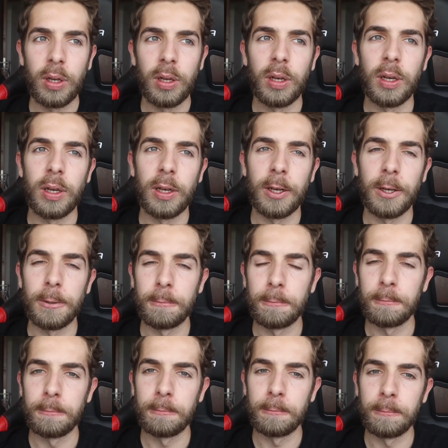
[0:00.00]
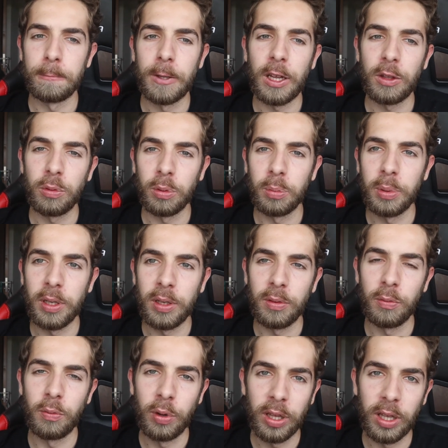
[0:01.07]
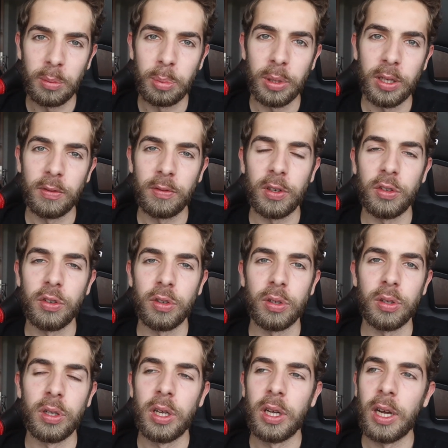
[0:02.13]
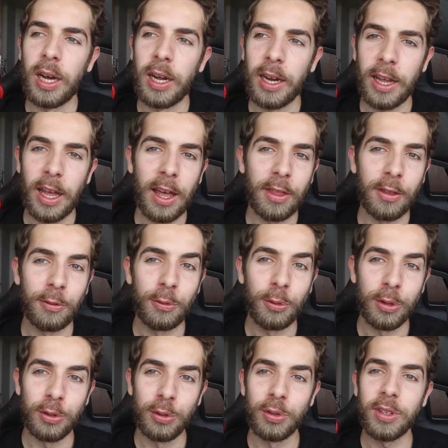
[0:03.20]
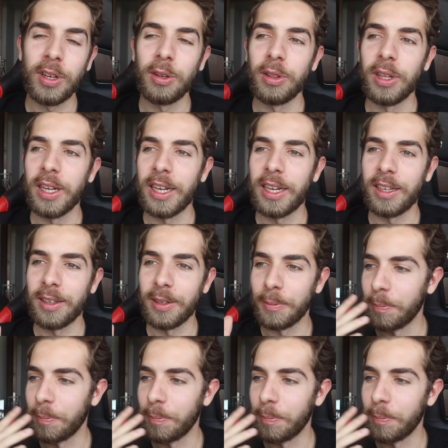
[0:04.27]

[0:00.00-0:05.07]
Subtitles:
that will be really beneficial. And I don't want to sound like